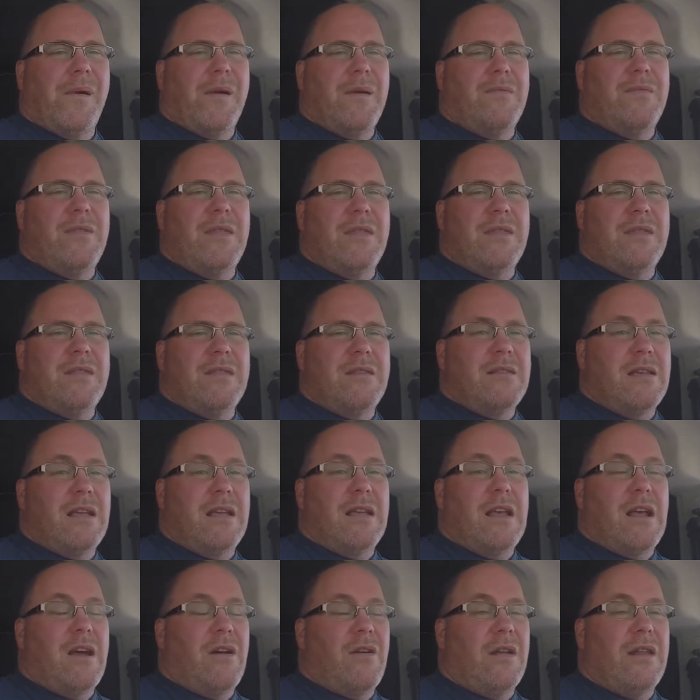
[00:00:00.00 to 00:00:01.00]
And
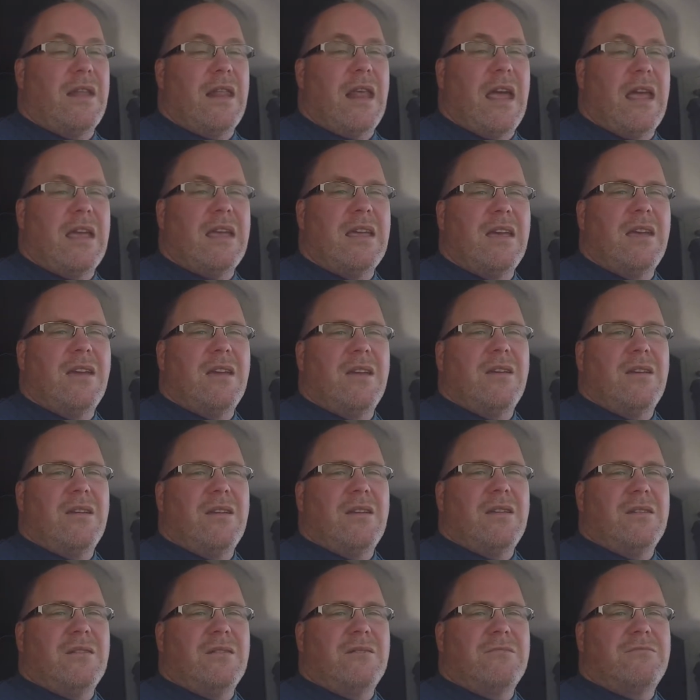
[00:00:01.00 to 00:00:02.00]
they
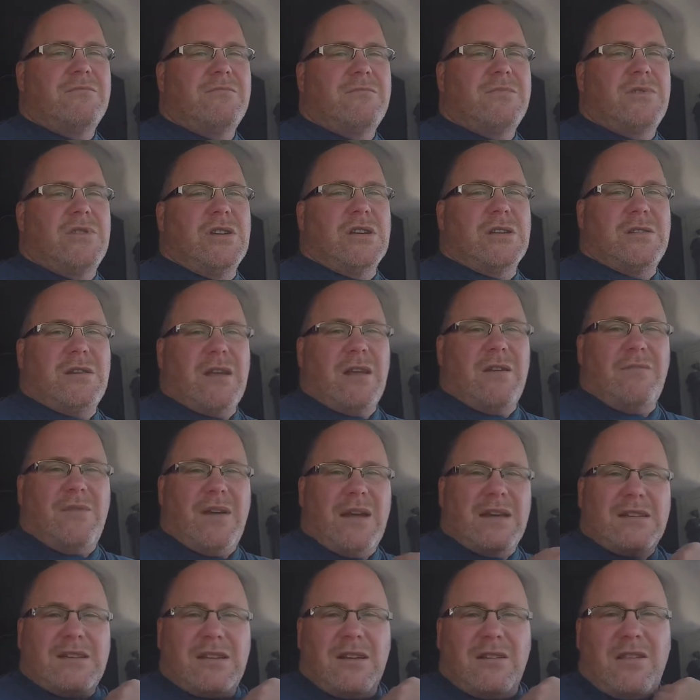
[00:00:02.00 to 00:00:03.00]
just
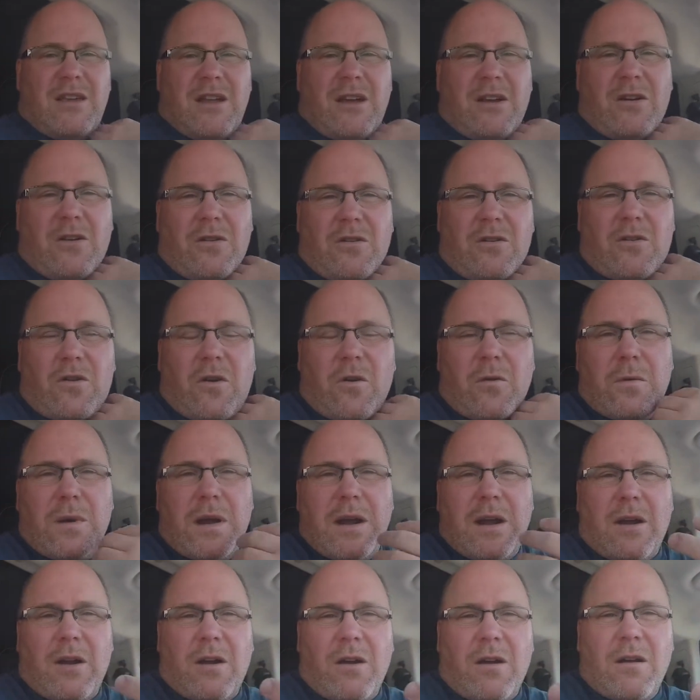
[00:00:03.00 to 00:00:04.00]
invested their
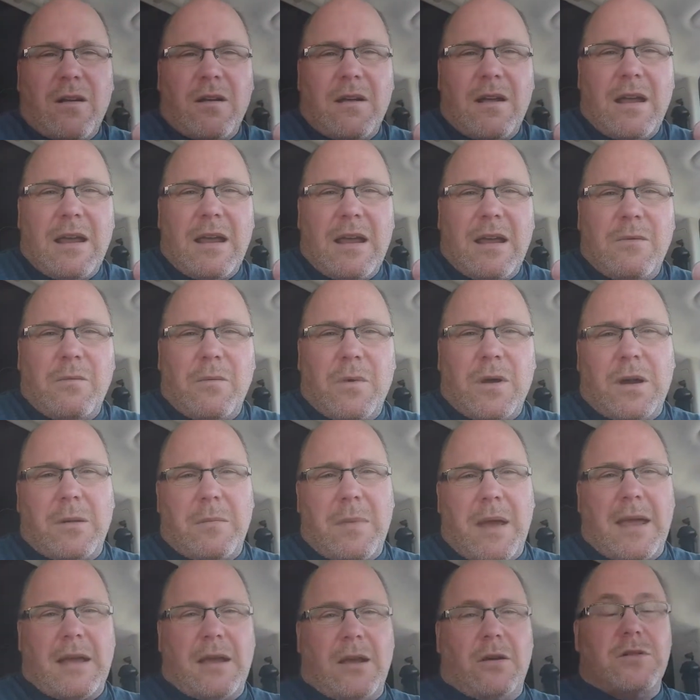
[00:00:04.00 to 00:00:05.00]
career in
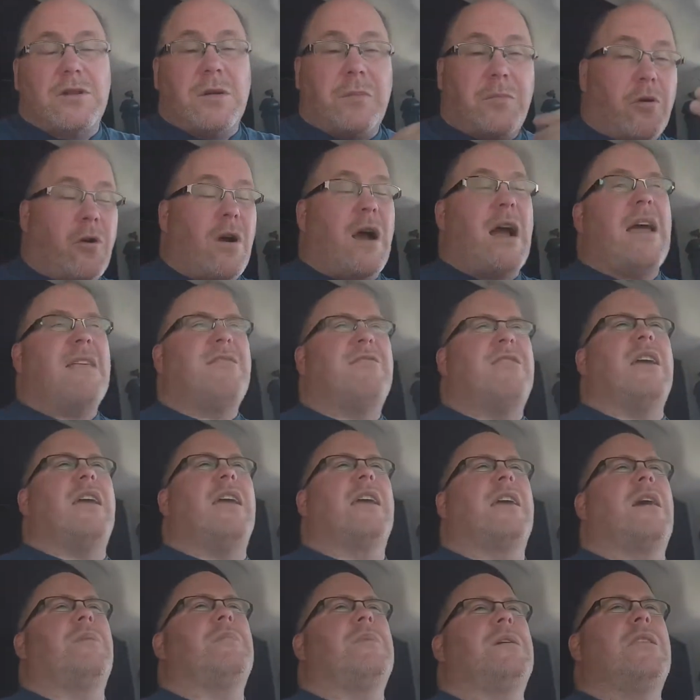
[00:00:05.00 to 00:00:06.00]
Winnebago. It's a pride
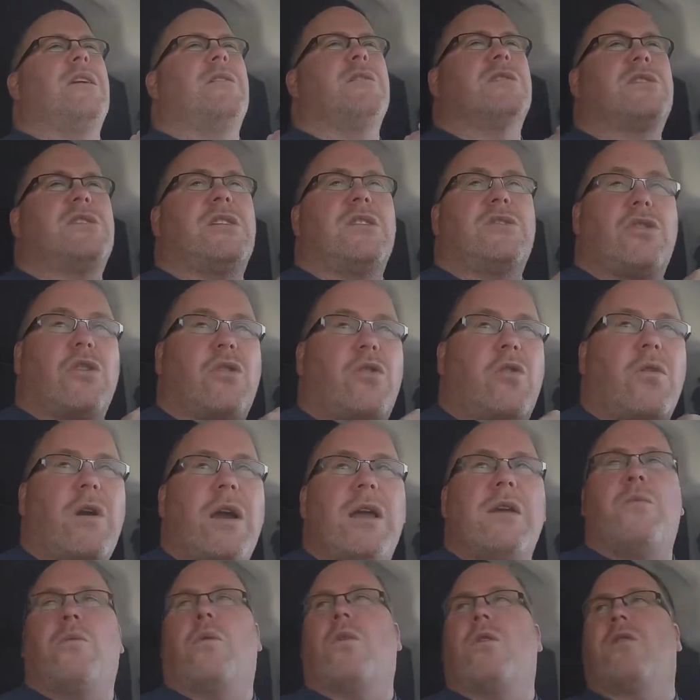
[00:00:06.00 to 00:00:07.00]
thing. I mean, there's such a
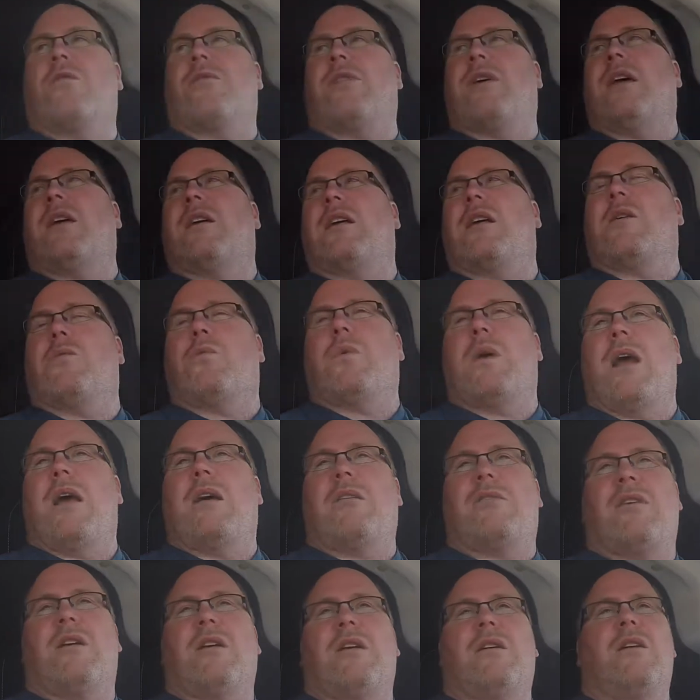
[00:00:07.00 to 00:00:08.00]
great work
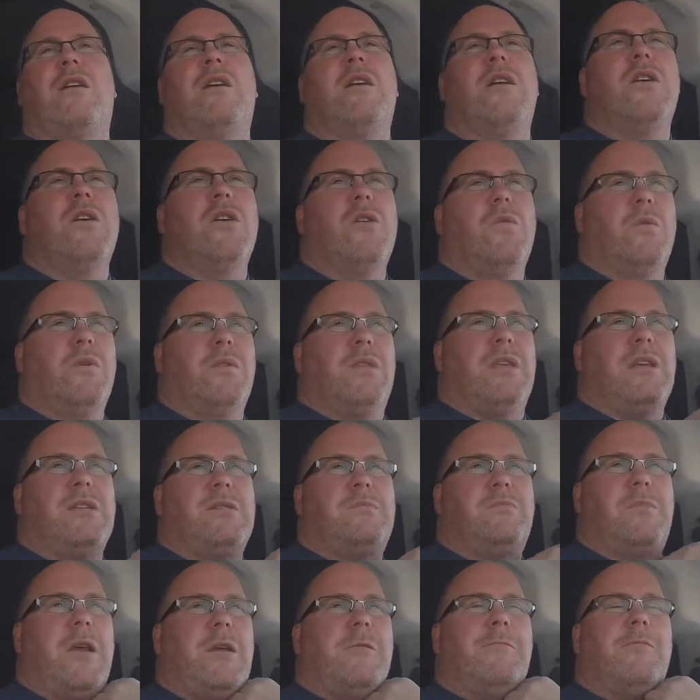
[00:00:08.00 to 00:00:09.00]
ethic with these
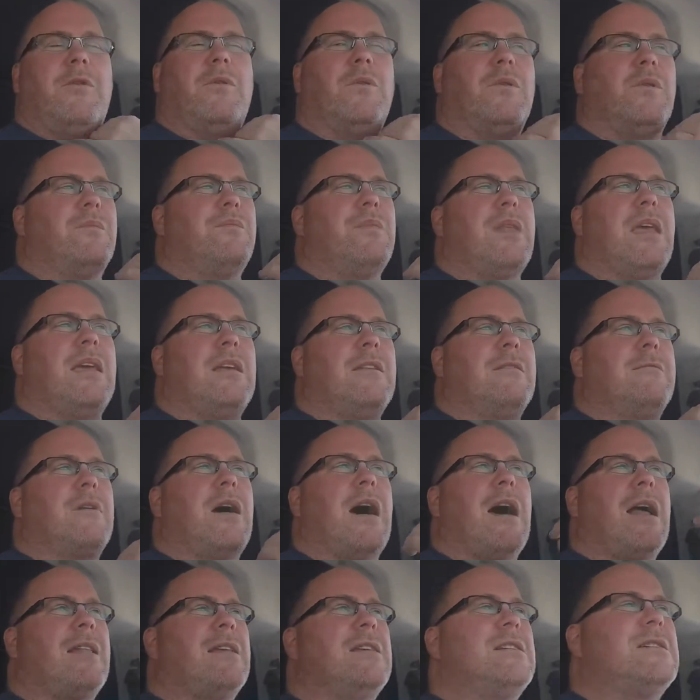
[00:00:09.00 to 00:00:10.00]
people in a
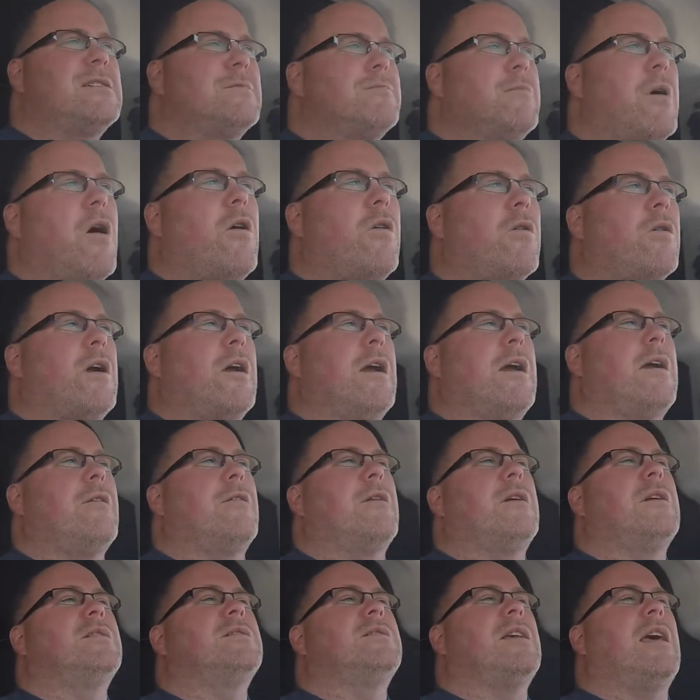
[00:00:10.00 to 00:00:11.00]
lot of these smaller
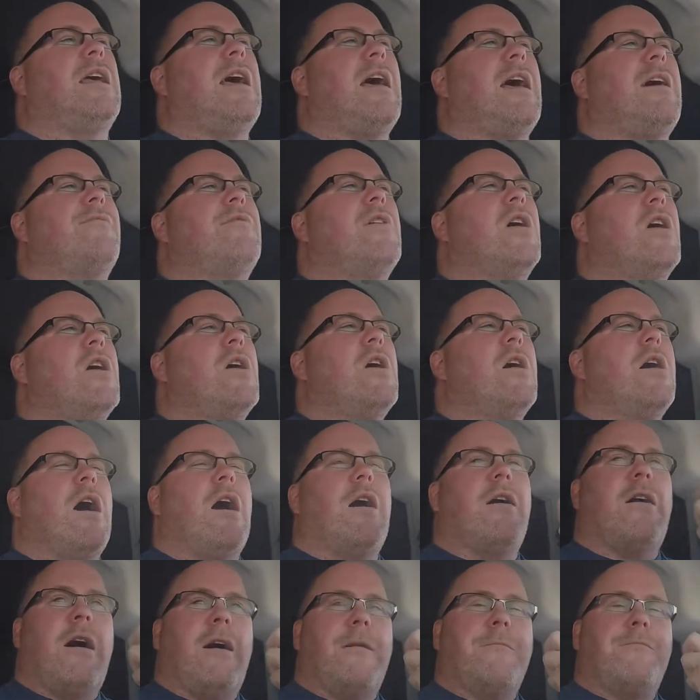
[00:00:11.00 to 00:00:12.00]
areas that have
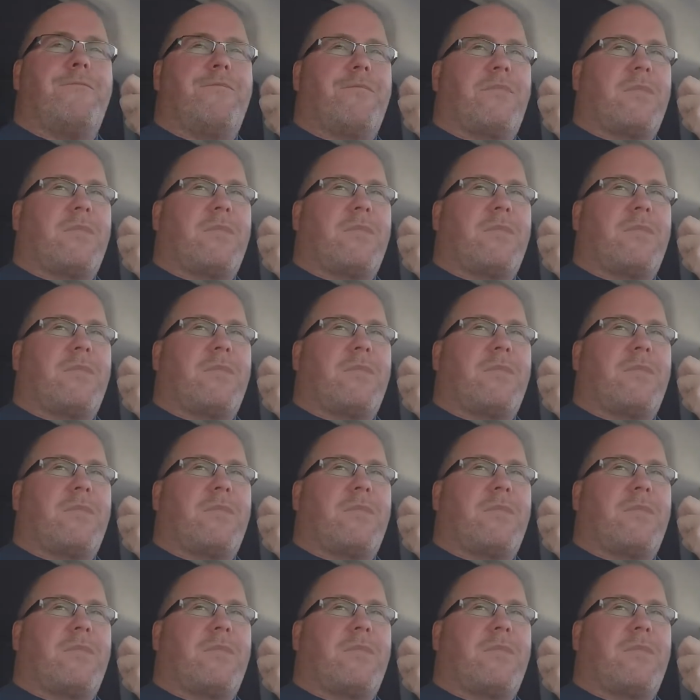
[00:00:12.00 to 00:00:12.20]
a